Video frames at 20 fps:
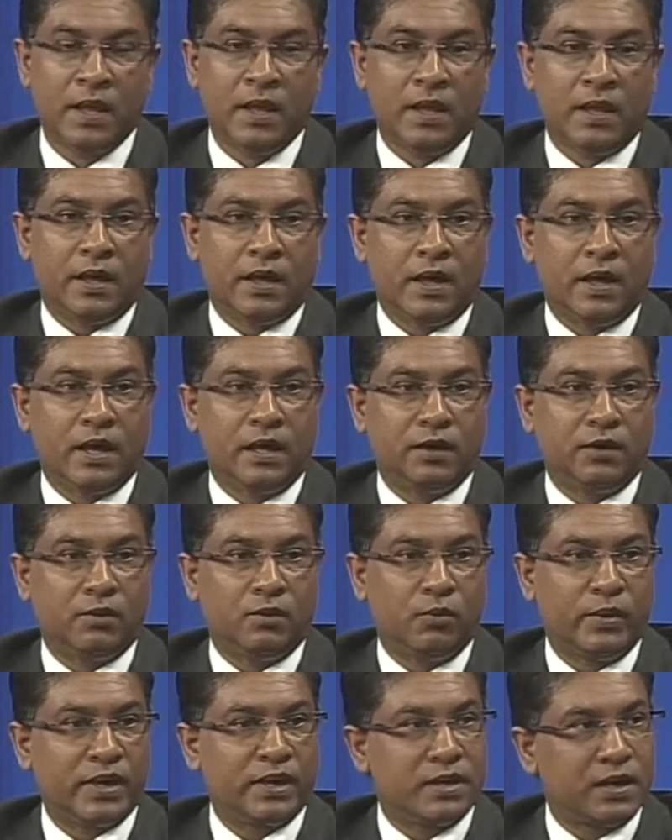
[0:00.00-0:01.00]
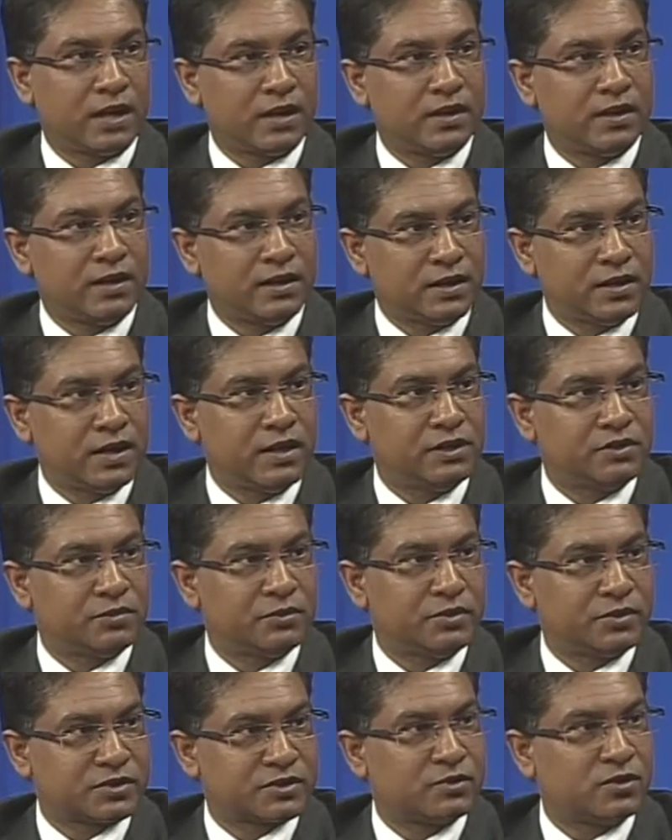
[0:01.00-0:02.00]
And with that, they engage
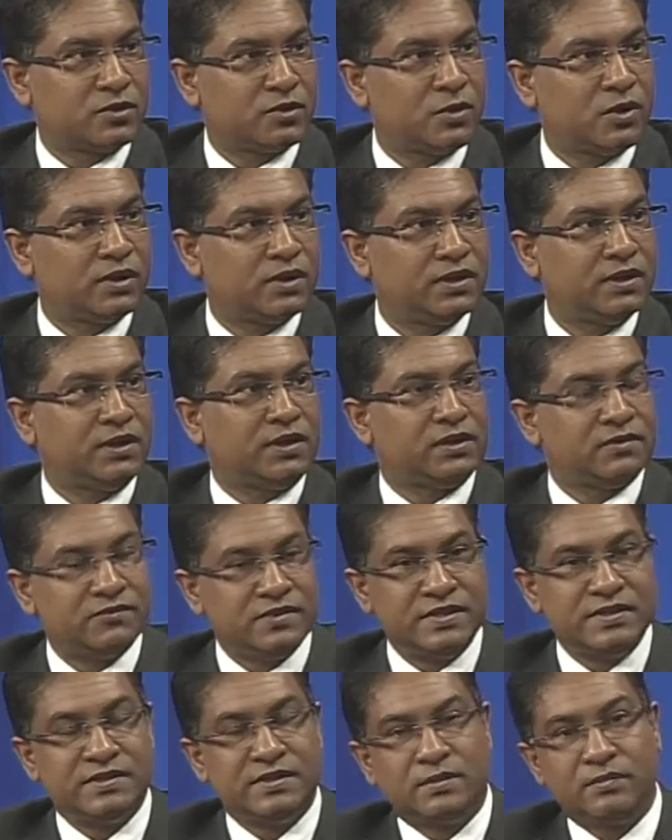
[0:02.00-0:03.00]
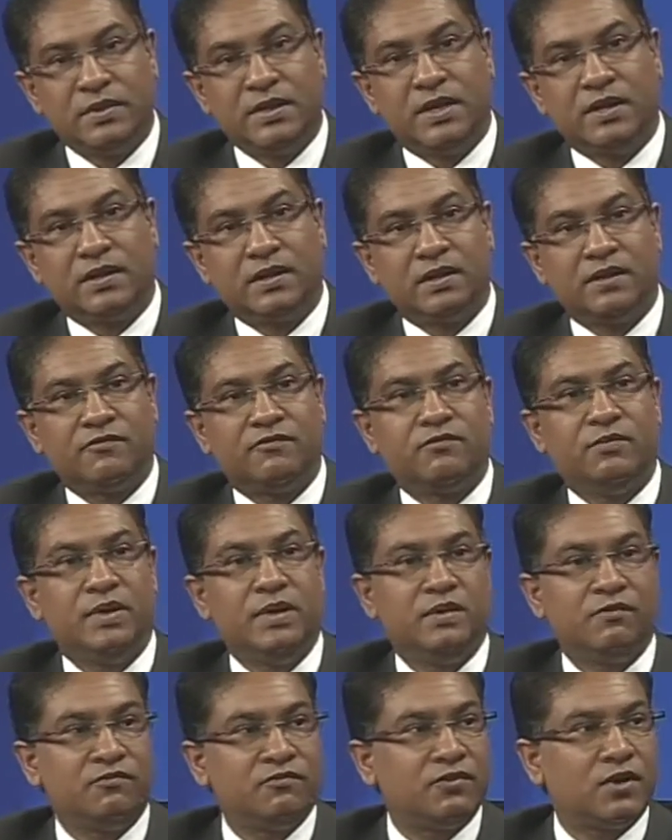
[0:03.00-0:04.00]
in what was called quantitative easing, meaning they've
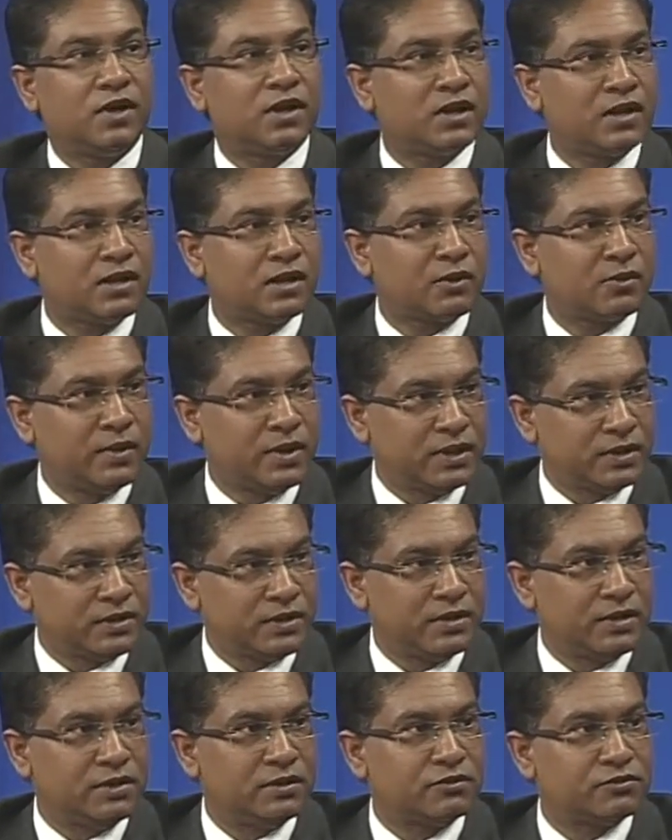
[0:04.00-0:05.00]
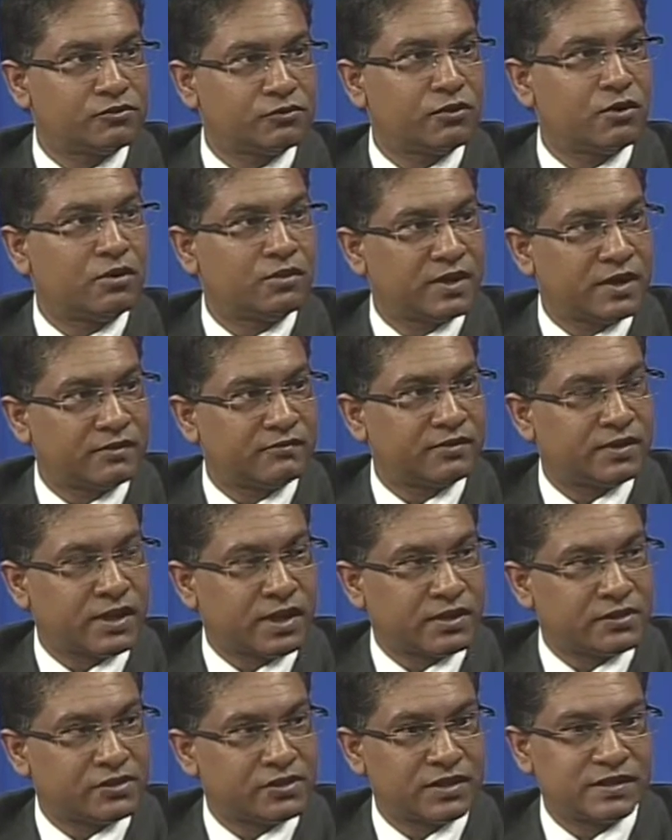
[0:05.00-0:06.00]
been flooding liquidity throughout their
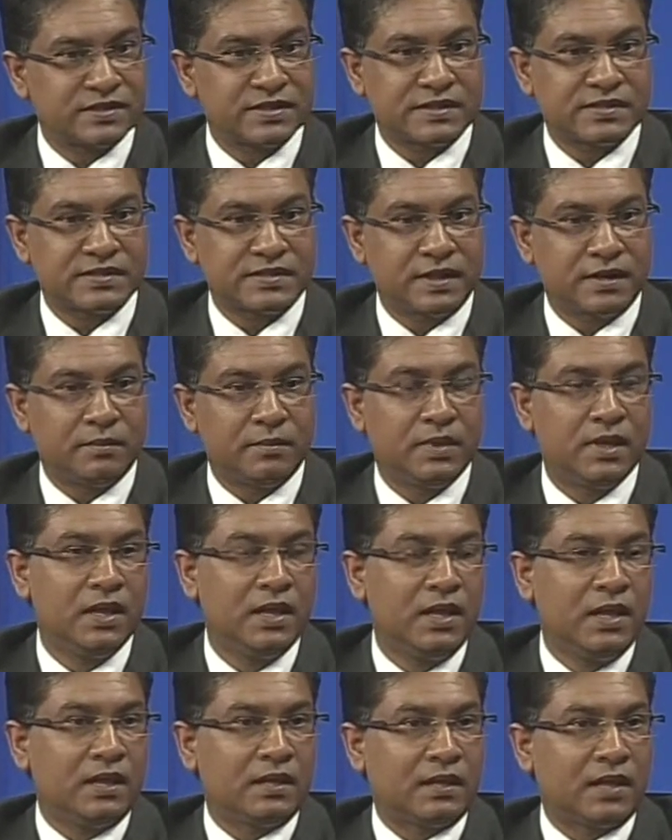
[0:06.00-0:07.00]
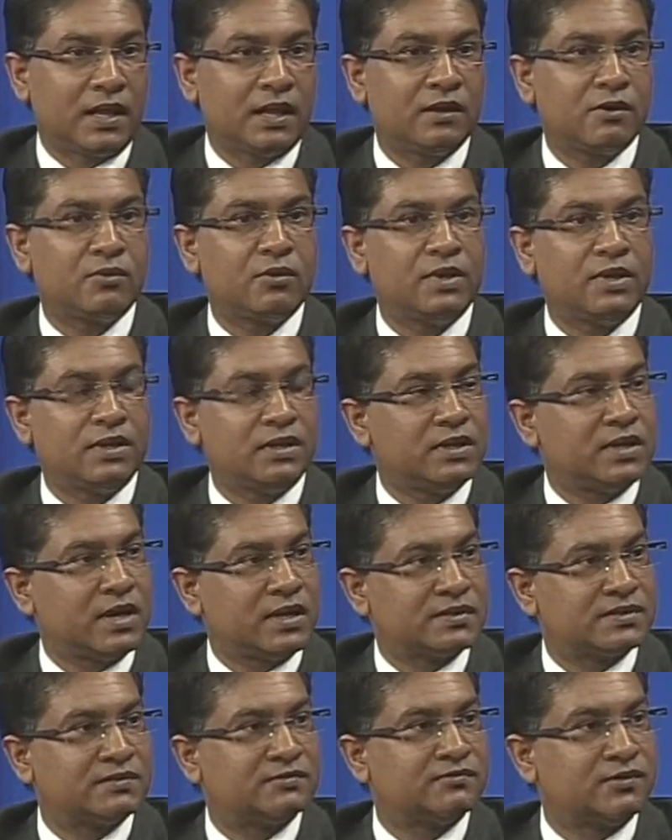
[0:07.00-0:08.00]
financial system. That liquidity
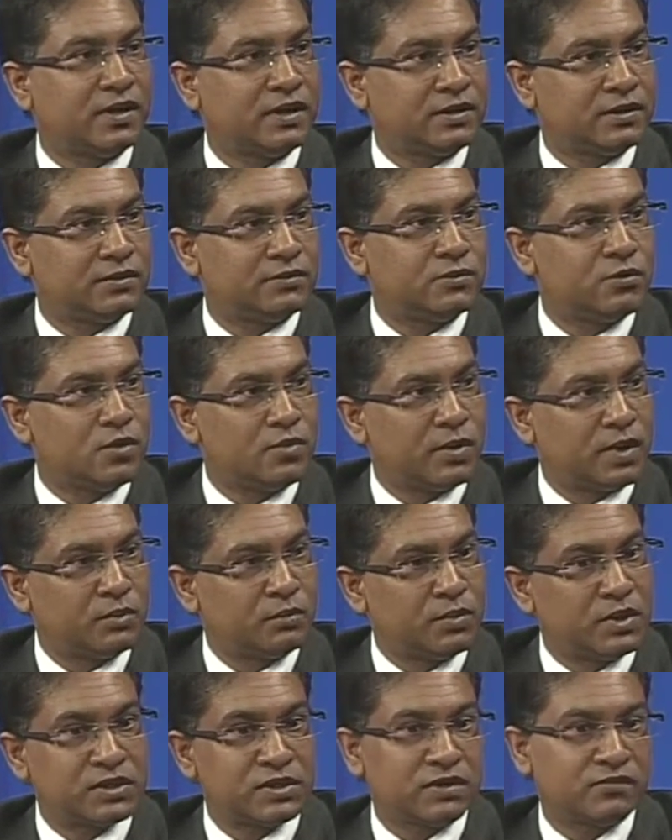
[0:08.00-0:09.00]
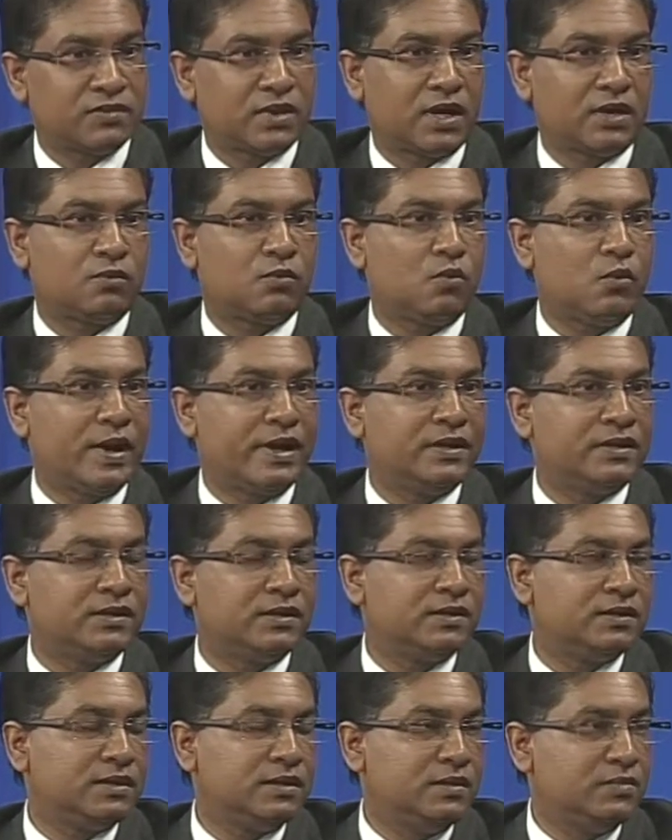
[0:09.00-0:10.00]
has to find a home, and much of that went
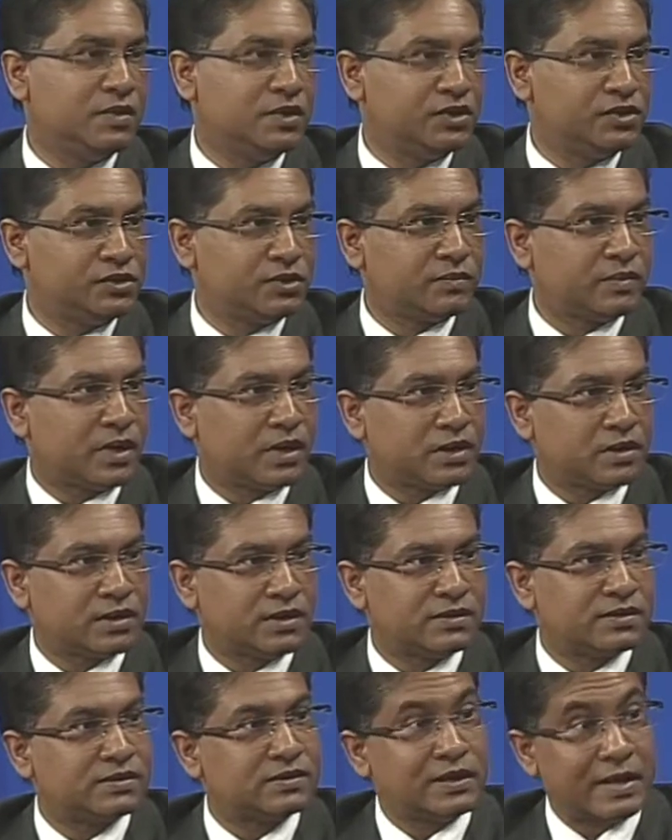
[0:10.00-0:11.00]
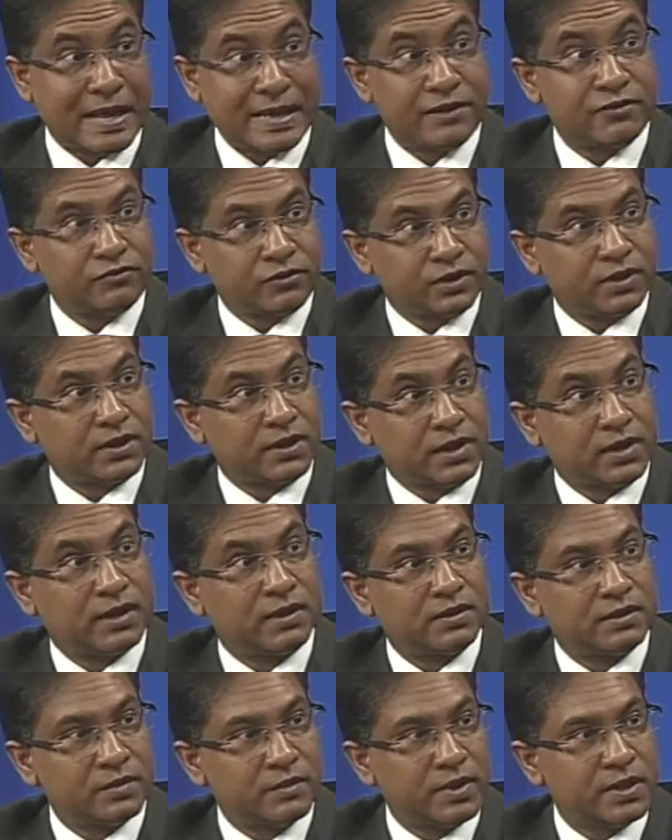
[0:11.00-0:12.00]
into emerging markets like Trinidad
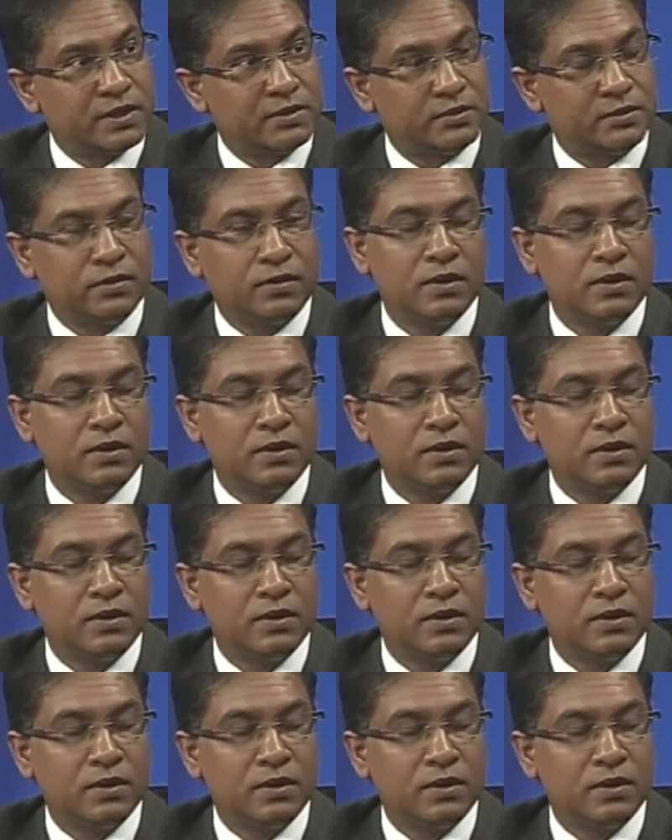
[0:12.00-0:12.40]
and Tobago.